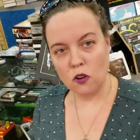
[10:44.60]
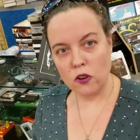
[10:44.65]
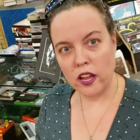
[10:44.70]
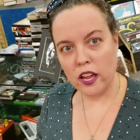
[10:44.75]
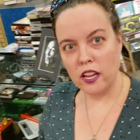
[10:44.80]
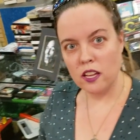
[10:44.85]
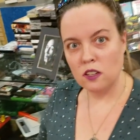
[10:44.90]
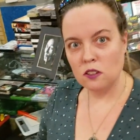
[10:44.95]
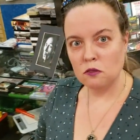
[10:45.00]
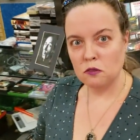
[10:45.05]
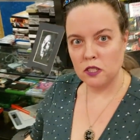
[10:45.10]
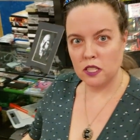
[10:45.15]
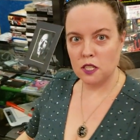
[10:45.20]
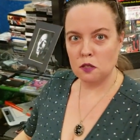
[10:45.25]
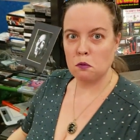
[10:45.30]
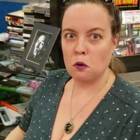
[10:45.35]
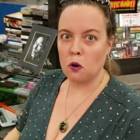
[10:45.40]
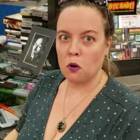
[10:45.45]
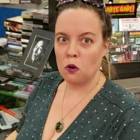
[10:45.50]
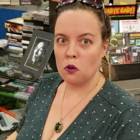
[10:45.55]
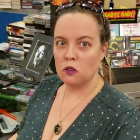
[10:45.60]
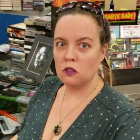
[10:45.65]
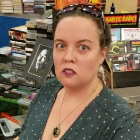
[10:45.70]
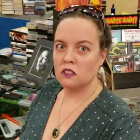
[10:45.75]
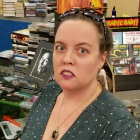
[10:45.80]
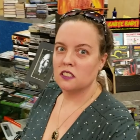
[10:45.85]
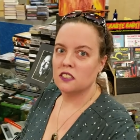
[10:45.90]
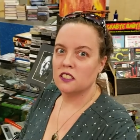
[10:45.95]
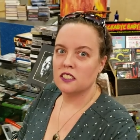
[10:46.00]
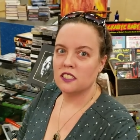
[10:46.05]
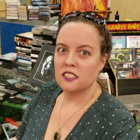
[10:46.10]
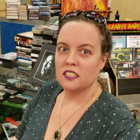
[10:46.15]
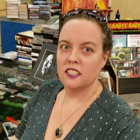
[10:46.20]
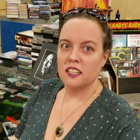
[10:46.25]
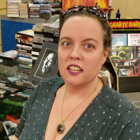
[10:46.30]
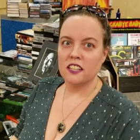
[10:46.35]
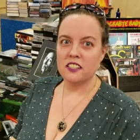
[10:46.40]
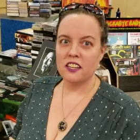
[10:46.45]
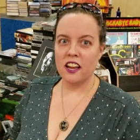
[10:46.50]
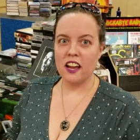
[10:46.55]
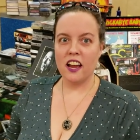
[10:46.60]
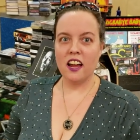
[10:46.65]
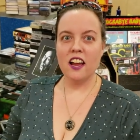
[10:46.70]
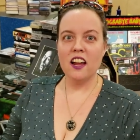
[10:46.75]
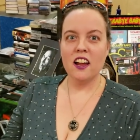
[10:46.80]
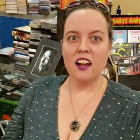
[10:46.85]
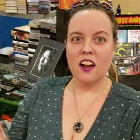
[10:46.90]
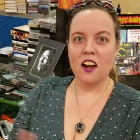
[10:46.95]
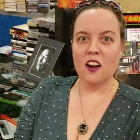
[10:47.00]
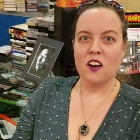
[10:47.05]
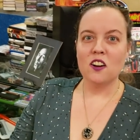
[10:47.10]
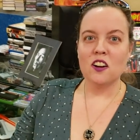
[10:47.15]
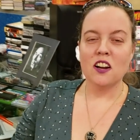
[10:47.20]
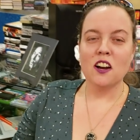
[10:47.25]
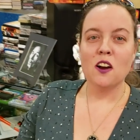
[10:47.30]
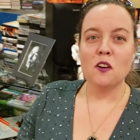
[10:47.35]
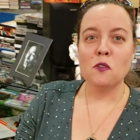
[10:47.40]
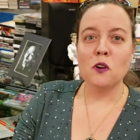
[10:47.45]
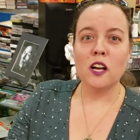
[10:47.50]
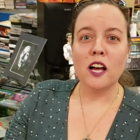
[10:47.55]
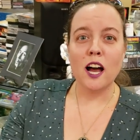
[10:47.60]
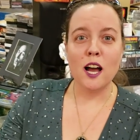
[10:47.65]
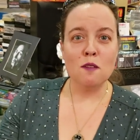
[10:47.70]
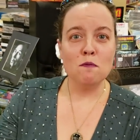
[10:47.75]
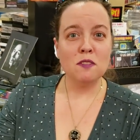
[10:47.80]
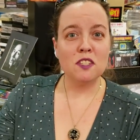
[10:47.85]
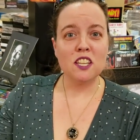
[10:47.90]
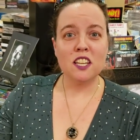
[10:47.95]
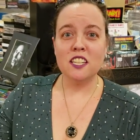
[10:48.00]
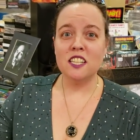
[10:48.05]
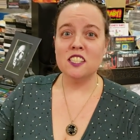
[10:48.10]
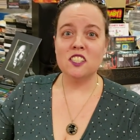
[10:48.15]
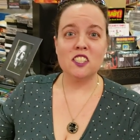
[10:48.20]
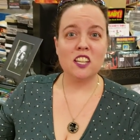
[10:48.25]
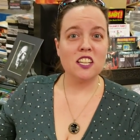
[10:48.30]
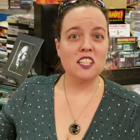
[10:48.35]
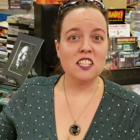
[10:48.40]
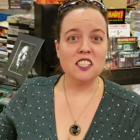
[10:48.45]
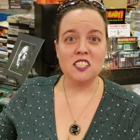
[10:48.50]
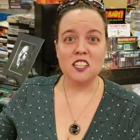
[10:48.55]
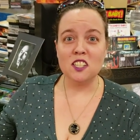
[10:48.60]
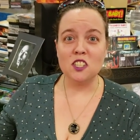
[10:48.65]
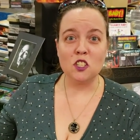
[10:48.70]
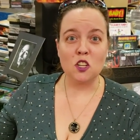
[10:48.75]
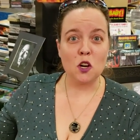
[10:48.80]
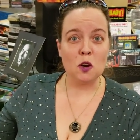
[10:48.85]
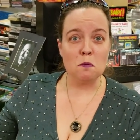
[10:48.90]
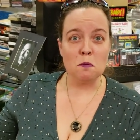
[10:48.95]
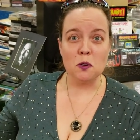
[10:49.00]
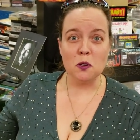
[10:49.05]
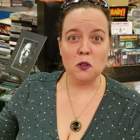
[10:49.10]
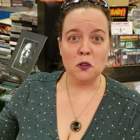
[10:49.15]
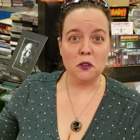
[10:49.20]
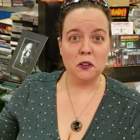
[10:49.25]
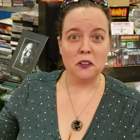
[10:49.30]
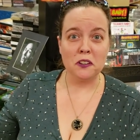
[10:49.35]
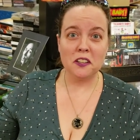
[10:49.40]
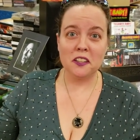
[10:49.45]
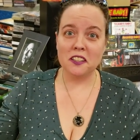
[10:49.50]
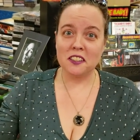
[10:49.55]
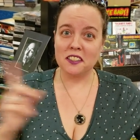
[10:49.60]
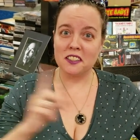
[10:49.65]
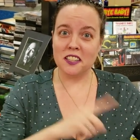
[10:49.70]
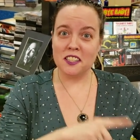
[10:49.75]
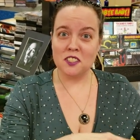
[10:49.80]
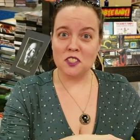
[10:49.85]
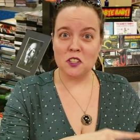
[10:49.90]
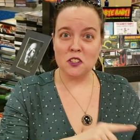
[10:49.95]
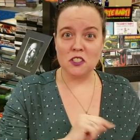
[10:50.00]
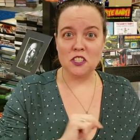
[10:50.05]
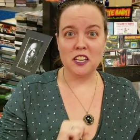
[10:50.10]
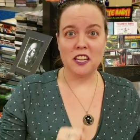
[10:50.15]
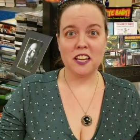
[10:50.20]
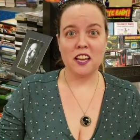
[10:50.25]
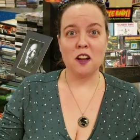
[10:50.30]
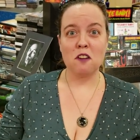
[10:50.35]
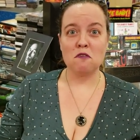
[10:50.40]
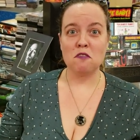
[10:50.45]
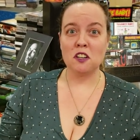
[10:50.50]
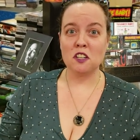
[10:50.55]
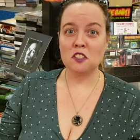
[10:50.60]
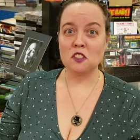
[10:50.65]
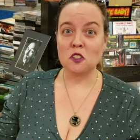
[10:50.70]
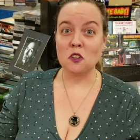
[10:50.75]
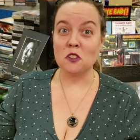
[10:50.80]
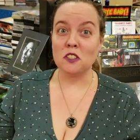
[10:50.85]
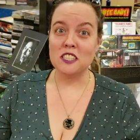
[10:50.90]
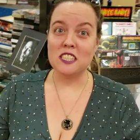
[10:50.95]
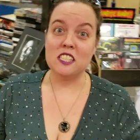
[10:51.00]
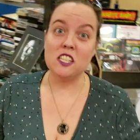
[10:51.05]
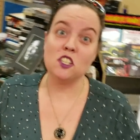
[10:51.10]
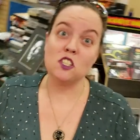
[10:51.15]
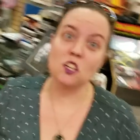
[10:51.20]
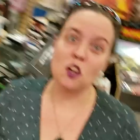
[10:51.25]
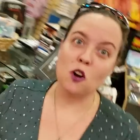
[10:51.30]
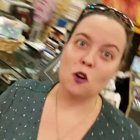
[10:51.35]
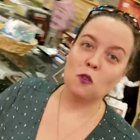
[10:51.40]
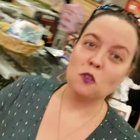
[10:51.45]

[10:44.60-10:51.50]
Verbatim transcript: Okay, we need a pole. Yes. Yeah. What you got? Well, I'm in such a disco mood. Let's go check out Funk Soul and Disco.